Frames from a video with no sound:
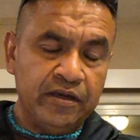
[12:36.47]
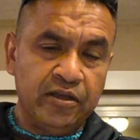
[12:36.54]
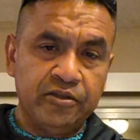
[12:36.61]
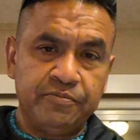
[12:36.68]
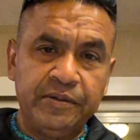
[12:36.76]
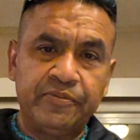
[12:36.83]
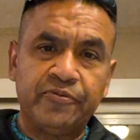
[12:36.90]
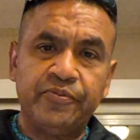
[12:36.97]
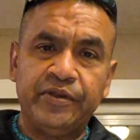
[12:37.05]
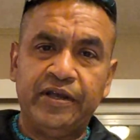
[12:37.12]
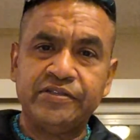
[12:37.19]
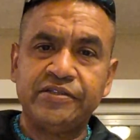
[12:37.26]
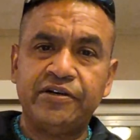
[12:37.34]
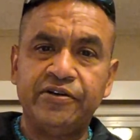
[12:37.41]
Other people from the
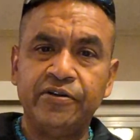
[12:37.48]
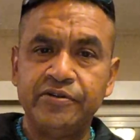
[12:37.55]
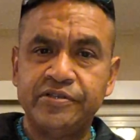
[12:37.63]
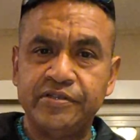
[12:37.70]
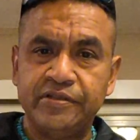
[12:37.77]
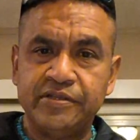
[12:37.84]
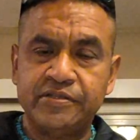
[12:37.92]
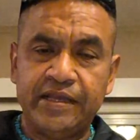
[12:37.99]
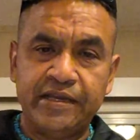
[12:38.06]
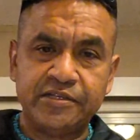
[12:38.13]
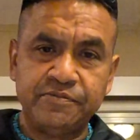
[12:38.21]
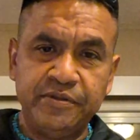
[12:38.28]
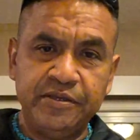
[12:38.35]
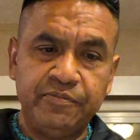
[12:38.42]
outside are noticing this.
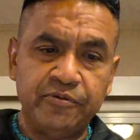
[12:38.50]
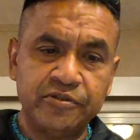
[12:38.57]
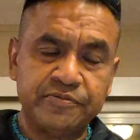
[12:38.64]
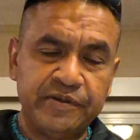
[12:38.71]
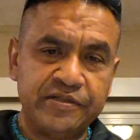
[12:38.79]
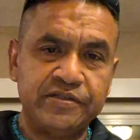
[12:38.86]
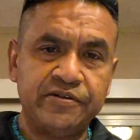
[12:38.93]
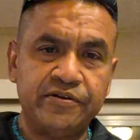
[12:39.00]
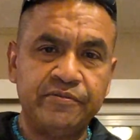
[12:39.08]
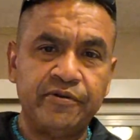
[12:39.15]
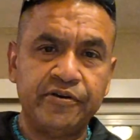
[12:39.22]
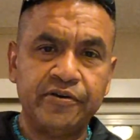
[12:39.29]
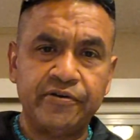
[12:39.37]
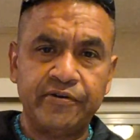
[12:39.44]
Ex-people, especially during
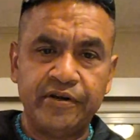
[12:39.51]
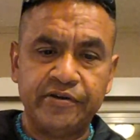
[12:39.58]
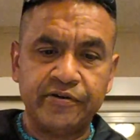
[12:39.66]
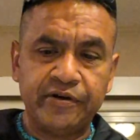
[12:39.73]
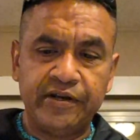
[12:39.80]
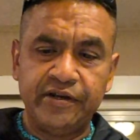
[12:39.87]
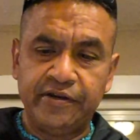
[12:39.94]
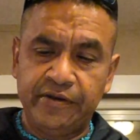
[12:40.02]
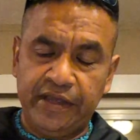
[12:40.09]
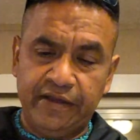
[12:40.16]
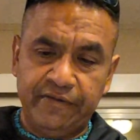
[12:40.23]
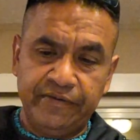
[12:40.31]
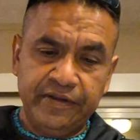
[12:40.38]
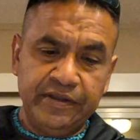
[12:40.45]
Mercury retrograde, and you
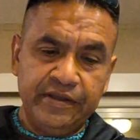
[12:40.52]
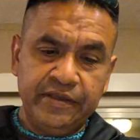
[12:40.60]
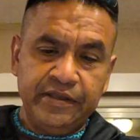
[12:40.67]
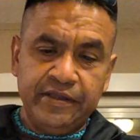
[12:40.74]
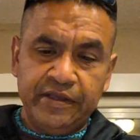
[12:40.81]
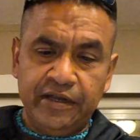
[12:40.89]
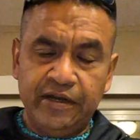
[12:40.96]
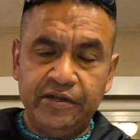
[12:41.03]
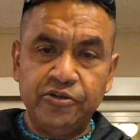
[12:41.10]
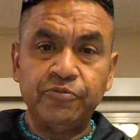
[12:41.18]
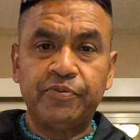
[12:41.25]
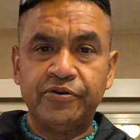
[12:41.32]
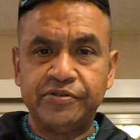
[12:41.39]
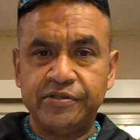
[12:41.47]
have a new
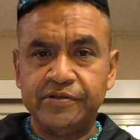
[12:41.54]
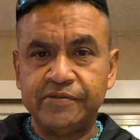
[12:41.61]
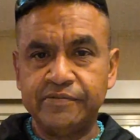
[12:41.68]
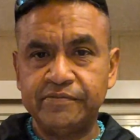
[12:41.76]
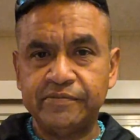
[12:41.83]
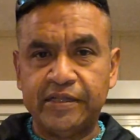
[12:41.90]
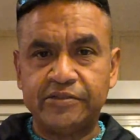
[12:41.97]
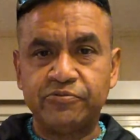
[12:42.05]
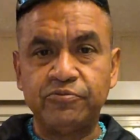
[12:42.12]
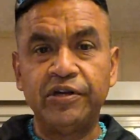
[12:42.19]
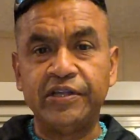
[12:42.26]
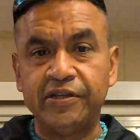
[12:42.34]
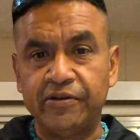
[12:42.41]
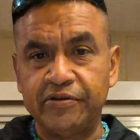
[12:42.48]
person that's
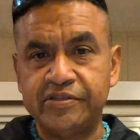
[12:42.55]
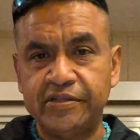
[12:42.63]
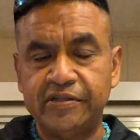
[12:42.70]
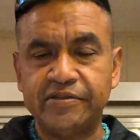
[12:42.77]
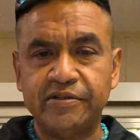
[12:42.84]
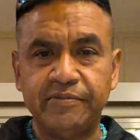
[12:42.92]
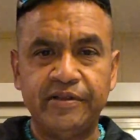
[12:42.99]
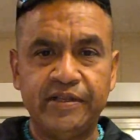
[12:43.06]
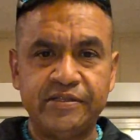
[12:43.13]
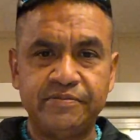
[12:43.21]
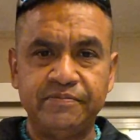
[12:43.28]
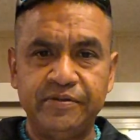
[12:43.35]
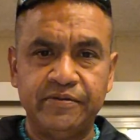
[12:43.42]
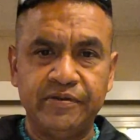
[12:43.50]
really noticing this, somebody that's,
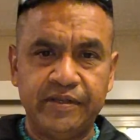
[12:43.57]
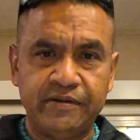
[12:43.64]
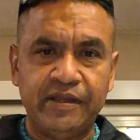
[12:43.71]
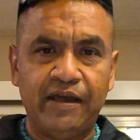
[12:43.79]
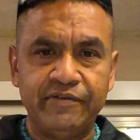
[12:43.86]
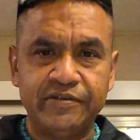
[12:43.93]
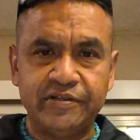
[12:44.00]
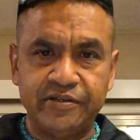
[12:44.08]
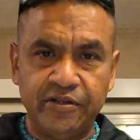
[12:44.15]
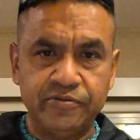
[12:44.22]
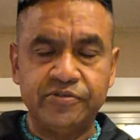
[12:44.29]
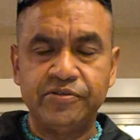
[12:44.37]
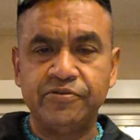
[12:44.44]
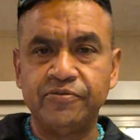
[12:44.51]
that obviously
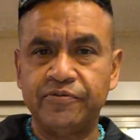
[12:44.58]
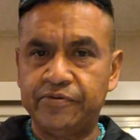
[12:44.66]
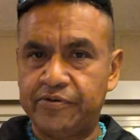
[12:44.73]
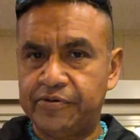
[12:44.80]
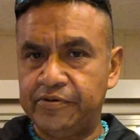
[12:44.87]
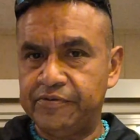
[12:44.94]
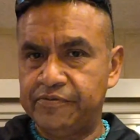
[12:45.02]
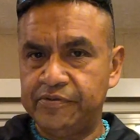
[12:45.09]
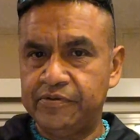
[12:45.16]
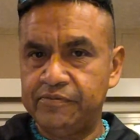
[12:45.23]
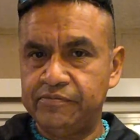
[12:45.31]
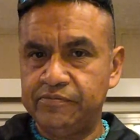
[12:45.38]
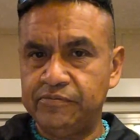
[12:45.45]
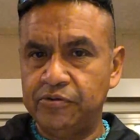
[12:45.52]
knows you or
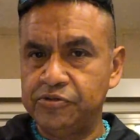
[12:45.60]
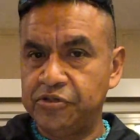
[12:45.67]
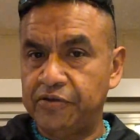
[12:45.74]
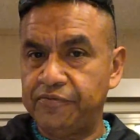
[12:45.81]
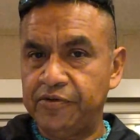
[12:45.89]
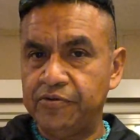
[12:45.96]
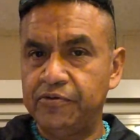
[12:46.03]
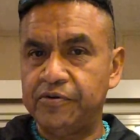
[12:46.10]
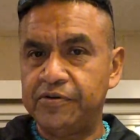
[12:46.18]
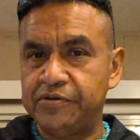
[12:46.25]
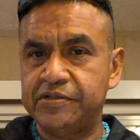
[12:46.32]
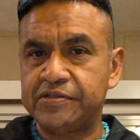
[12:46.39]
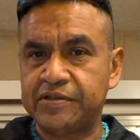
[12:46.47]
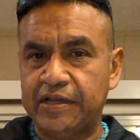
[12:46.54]
knows of you, or
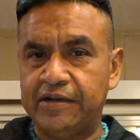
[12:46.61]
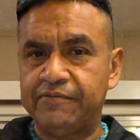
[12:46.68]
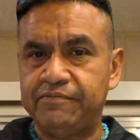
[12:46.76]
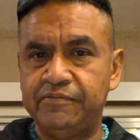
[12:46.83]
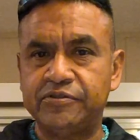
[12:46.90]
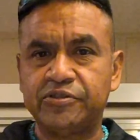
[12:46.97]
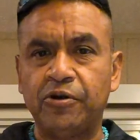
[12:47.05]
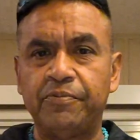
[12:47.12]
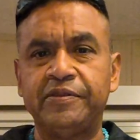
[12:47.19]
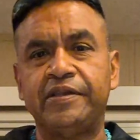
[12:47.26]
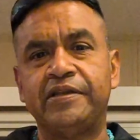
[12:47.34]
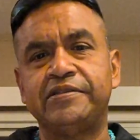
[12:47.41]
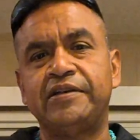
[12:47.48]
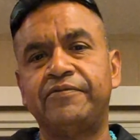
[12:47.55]
just kind of scoping
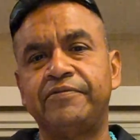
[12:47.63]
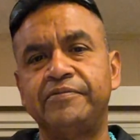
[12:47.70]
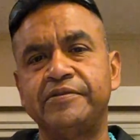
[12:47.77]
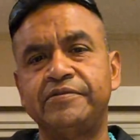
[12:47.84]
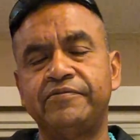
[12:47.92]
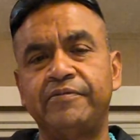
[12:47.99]
things out from